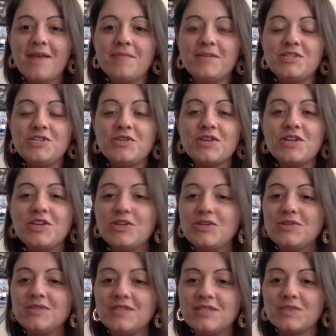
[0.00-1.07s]
But you can
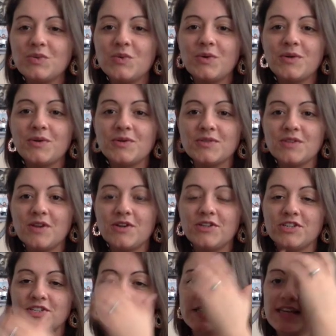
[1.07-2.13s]
use these oils on
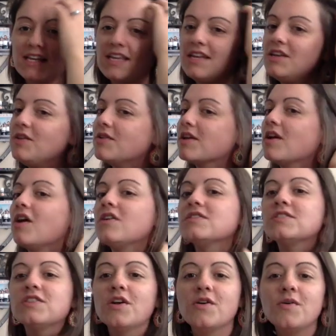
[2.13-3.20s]
your skin. You can
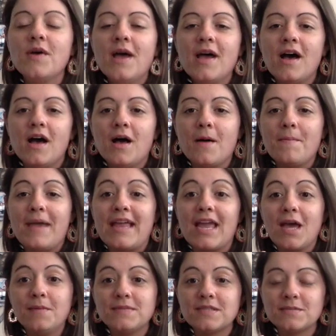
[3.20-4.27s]
also make
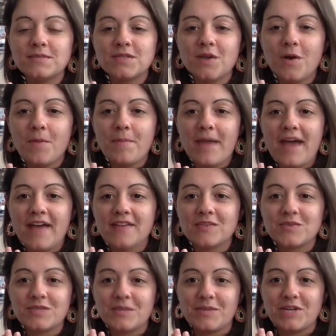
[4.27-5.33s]
Epsom salt baths,
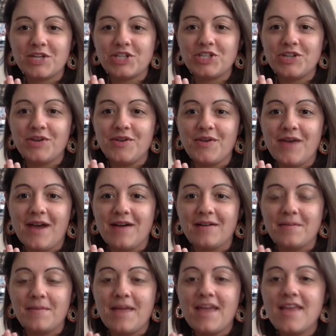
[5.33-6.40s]
which I'm going to show you how
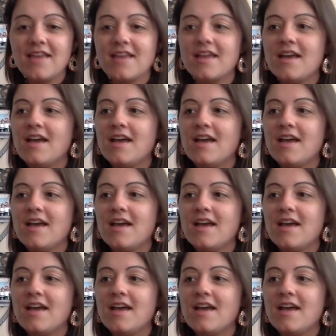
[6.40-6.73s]
to make.